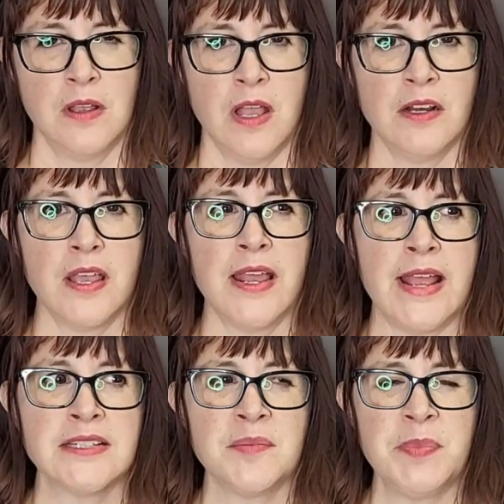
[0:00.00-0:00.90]
It
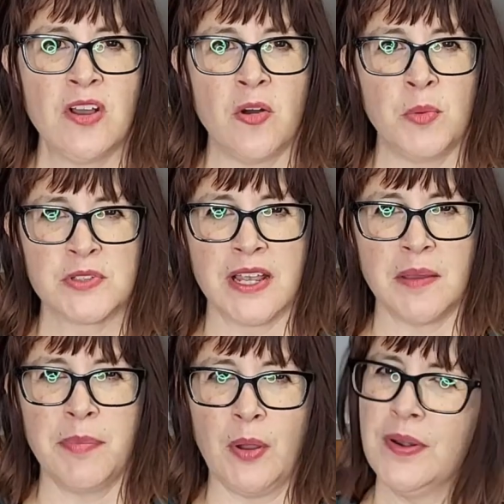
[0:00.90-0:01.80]
ends up being almost like a
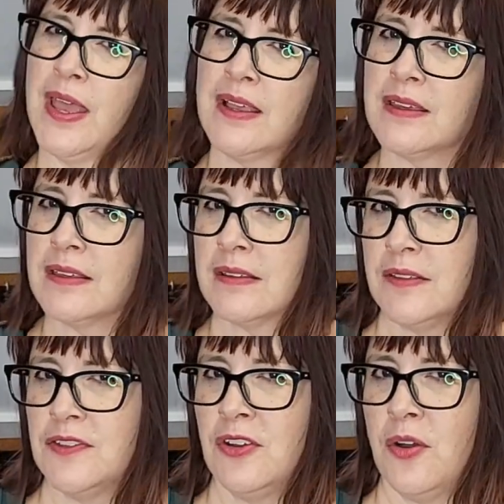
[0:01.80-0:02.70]
boat neck,
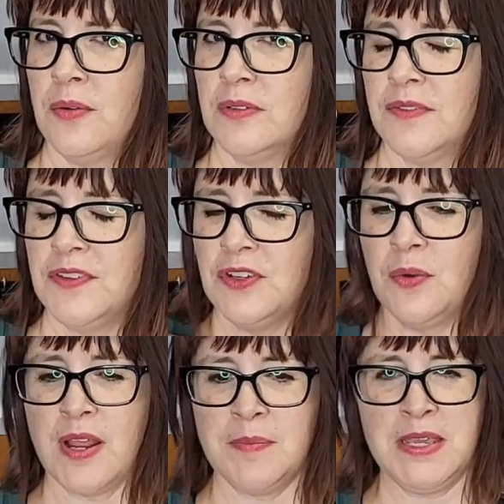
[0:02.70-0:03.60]
if you know
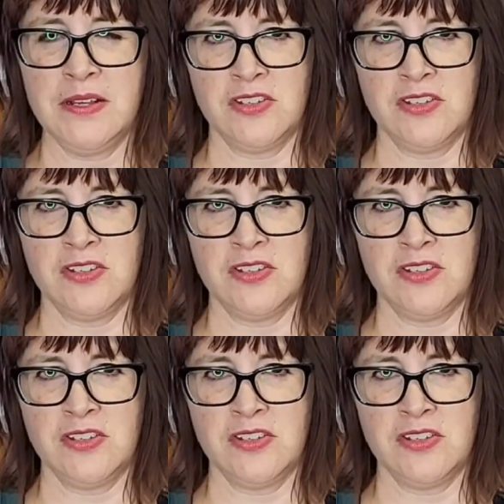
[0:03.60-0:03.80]
what I mean.